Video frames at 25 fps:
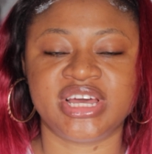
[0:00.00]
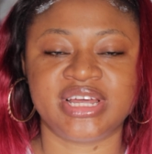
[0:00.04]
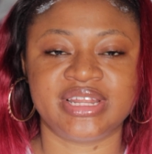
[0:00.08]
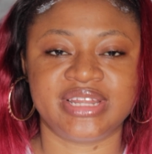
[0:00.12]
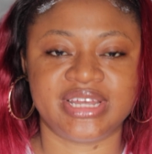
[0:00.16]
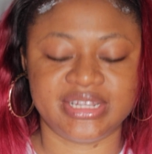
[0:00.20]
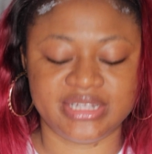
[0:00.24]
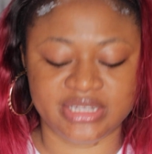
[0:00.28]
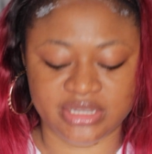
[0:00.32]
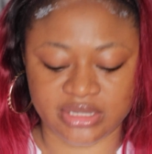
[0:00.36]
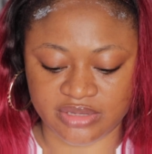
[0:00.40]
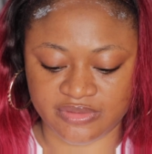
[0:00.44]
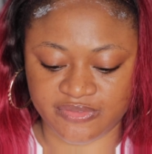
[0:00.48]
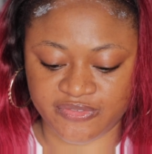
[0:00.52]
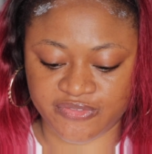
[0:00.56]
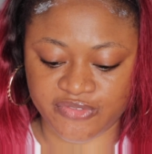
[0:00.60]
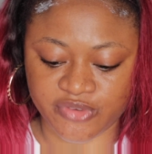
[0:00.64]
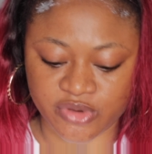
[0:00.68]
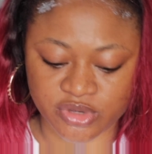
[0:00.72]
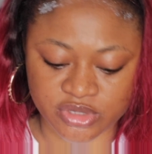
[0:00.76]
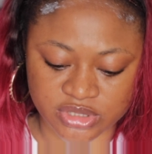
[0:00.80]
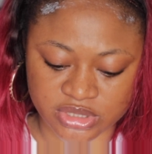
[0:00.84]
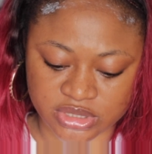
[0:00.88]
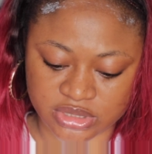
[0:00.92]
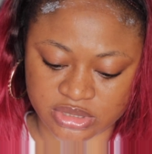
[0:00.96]
now that the
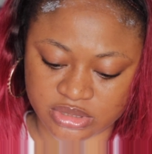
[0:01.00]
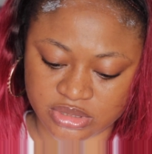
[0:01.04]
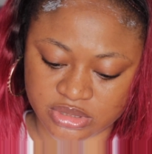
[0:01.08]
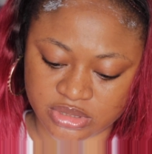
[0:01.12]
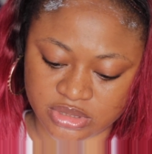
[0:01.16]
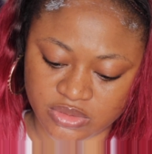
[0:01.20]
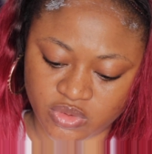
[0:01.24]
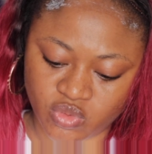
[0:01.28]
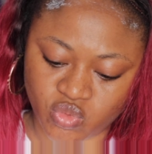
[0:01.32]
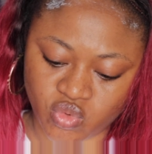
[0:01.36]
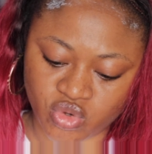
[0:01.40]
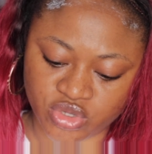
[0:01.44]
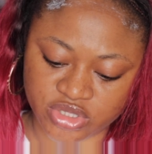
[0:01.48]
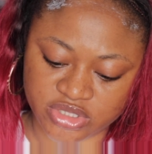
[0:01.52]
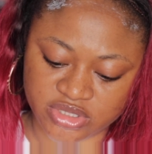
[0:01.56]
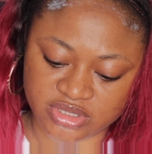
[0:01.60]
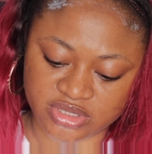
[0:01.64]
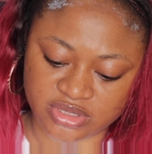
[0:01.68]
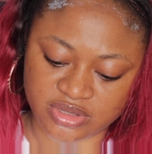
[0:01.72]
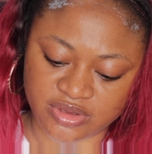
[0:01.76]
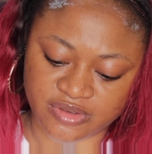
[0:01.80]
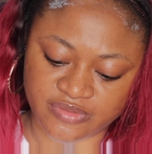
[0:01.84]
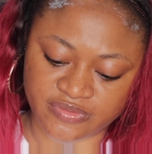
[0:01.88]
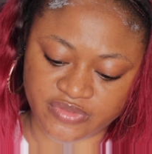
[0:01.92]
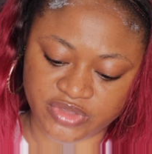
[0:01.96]
first coat
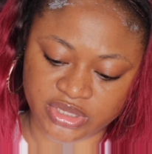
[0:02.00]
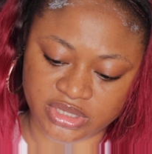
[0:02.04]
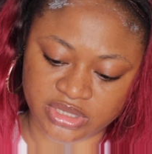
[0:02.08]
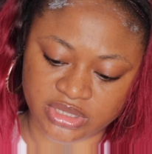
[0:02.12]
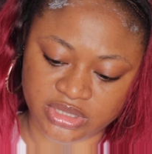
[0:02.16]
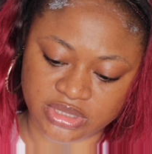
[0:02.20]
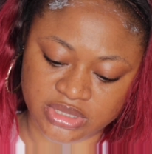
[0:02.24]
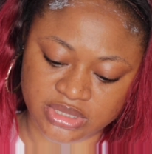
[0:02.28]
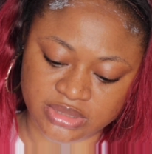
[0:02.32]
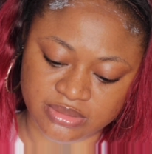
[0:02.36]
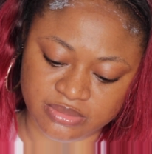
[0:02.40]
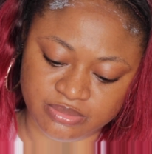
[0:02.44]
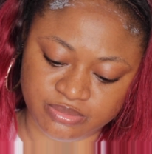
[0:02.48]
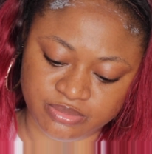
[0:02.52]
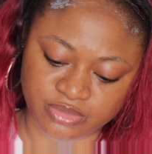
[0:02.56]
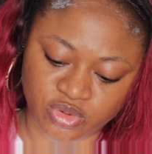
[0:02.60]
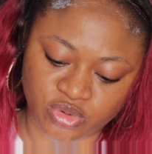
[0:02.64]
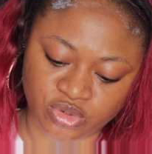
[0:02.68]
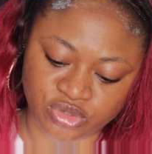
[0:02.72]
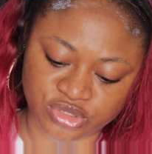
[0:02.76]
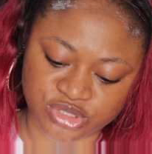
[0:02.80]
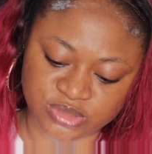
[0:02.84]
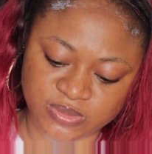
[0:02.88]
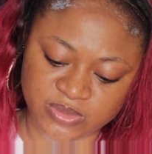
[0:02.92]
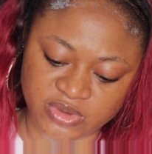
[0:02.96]
of the
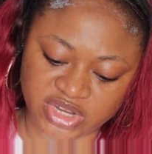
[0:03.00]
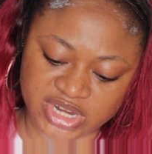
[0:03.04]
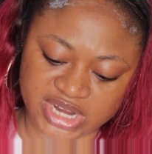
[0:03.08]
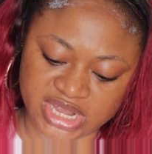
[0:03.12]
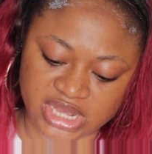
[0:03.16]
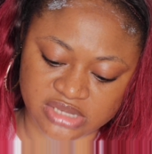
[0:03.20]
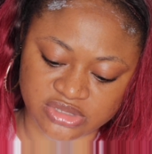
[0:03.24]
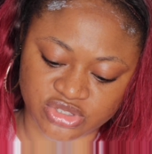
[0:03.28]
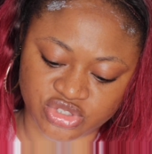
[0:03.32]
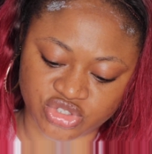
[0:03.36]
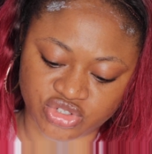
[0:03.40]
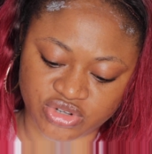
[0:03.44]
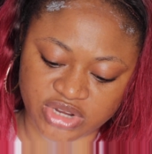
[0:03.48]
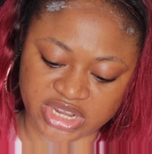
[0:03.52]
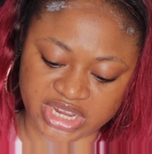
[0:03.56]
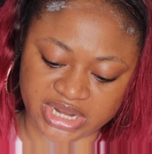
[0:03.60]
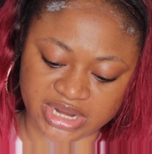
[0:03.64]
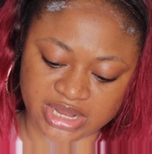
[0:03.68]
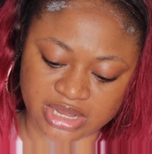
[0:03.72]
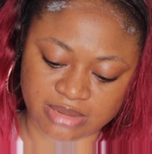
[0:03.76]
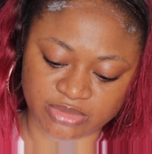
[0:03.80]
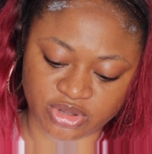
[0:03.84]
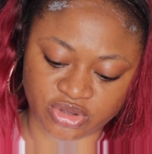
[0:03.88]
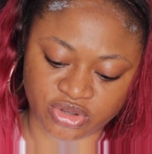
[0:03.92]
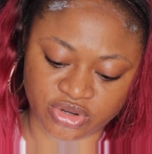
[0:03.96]
ghost bond has dried,
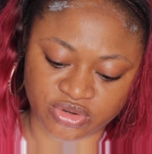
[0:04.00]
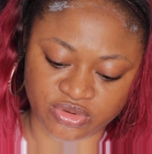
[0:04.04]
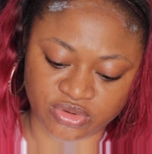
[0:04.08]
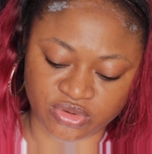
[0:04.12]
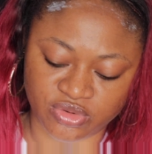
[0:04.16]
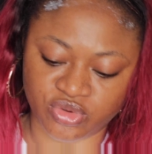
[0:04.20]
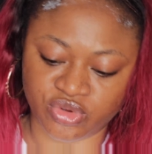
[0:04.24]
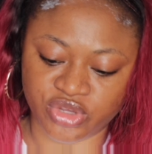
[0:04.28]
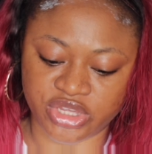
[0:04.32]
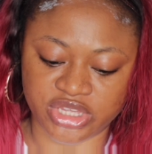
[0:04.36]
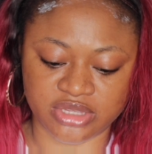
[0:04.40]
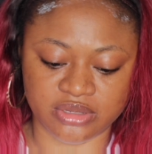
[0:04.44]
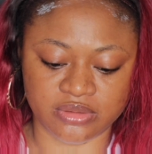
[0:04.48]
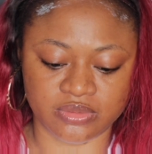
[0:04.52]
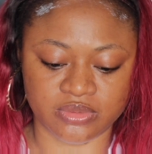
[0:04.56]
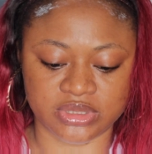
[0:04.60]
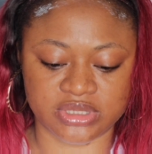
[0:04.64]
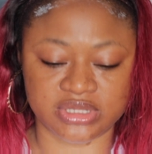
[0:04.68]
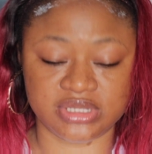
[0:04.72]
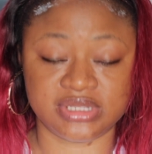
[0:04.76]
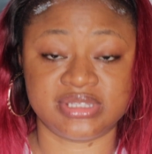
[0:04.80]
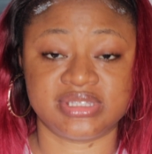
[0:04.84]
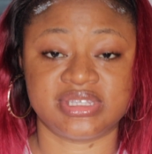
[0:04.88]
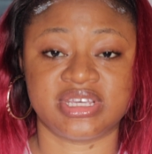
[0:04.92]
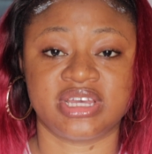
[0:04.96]
I'm going to go in with
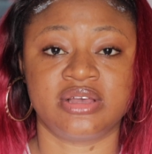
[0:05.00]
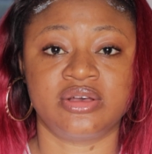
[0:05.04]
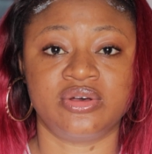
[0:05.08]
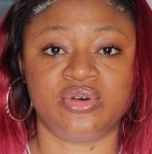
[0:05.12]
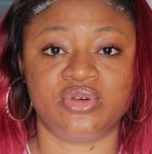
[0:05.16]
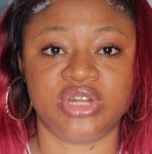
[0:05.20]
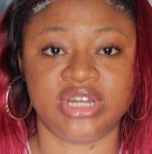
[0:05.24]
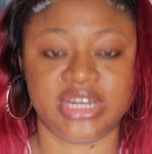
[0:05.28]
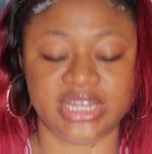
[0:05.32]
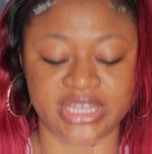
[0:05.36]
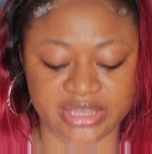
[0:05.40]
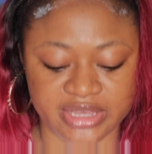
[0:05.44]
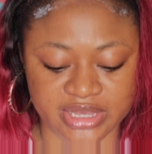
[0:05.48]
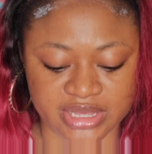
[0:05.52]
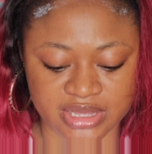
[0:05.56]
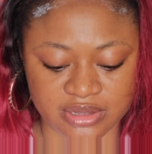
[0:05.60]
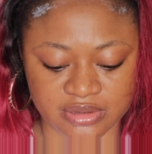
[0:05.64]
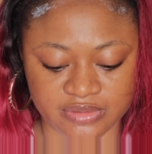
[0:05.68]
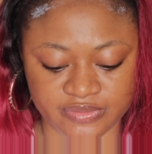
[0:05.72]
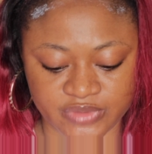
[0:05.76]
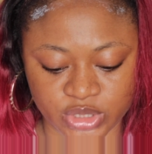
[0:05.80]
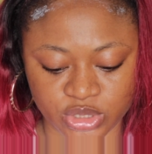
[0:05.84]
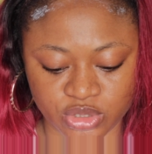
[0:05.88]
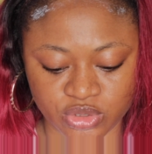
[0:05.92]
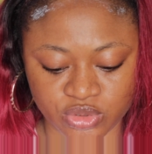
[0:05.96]
the second layer
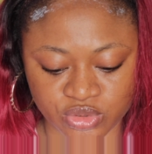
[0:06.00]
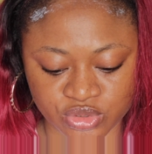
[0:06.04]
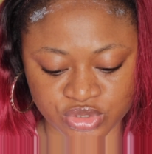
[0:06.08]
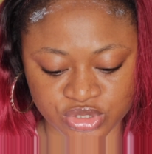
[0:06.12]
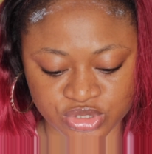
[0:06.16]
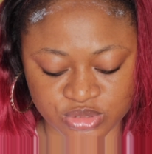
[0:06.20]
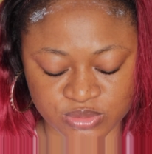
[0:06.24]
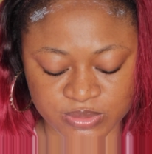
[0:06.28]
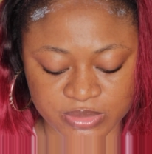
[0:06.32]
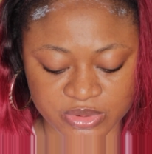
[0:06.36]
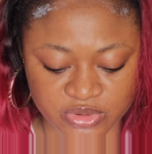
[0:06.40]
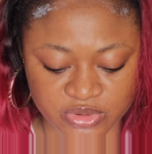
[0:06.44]
of the ghost